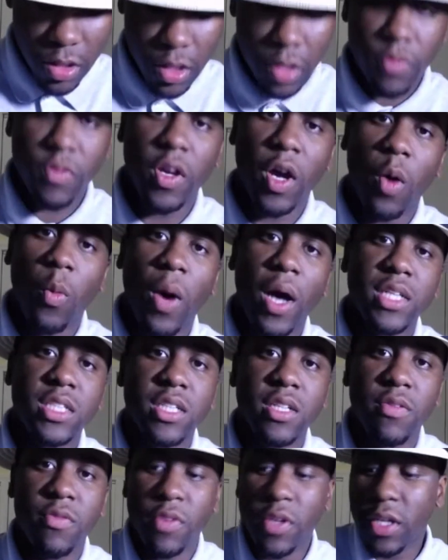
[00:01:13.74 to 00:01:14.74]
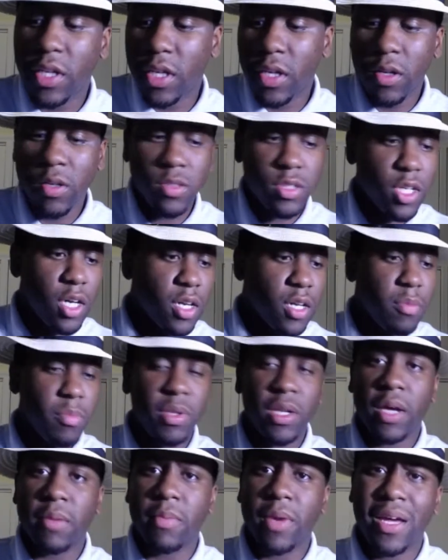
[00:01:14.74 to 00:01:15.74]
y'all can be
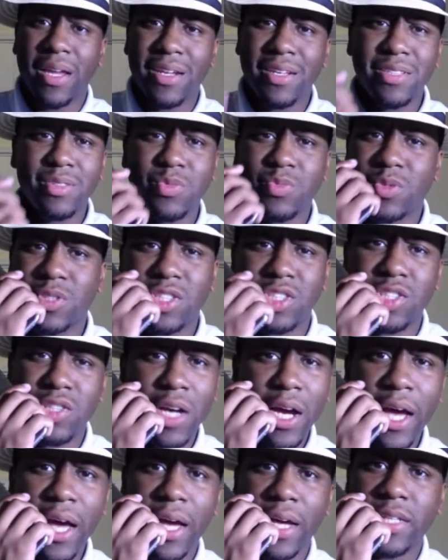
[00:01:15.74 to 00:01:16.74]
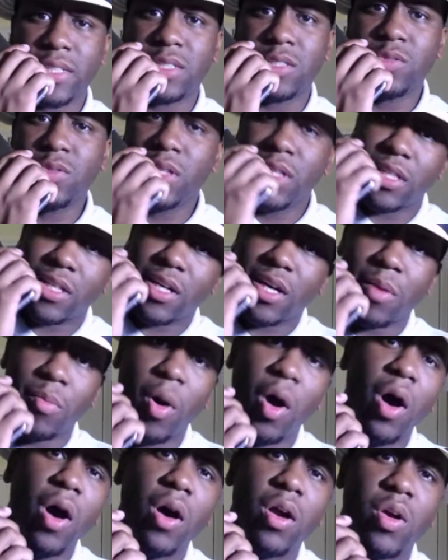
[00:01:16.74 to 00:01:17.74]
like, man, this was trash. You need to come
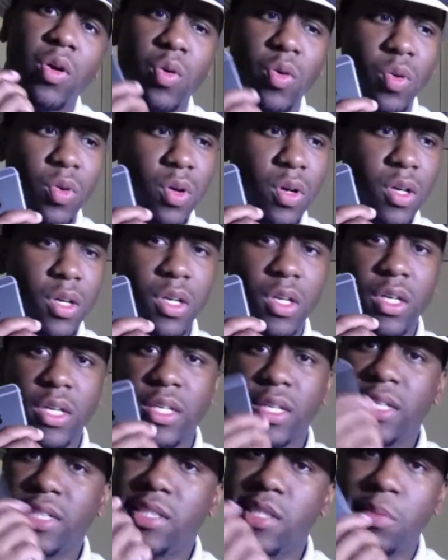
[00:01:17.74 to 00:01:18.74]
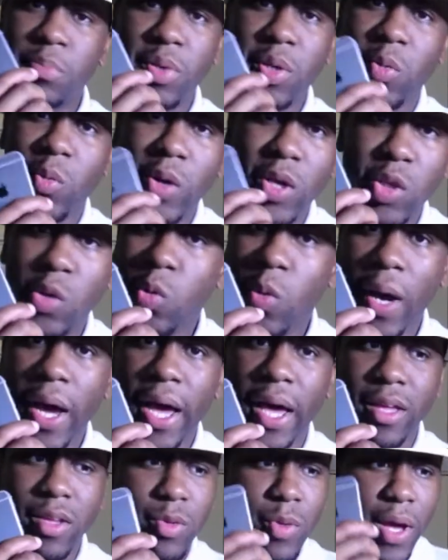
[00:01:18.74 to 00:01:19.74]
harder. Or, DTB, where you
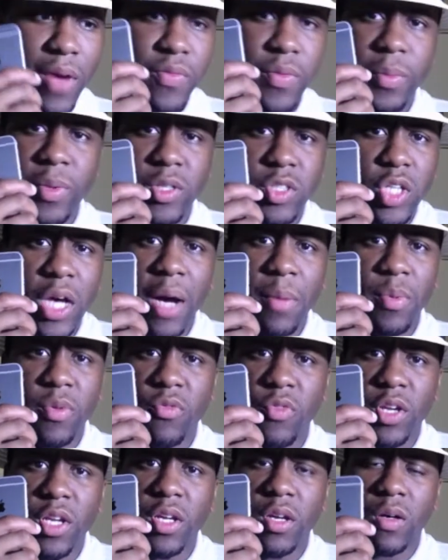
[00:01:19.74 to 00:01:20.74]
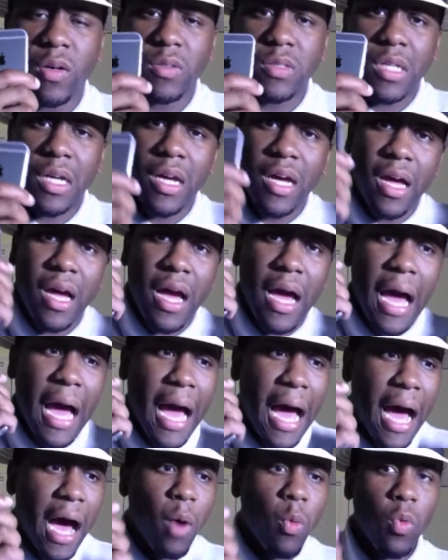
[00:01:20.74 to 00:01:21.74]
at? You haven't been dropping videos.
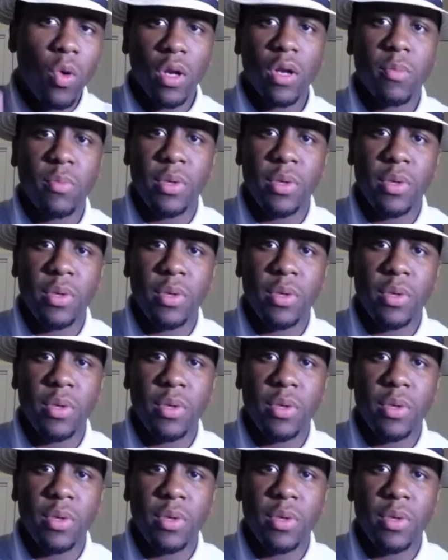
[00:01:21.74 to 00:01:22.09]
I want to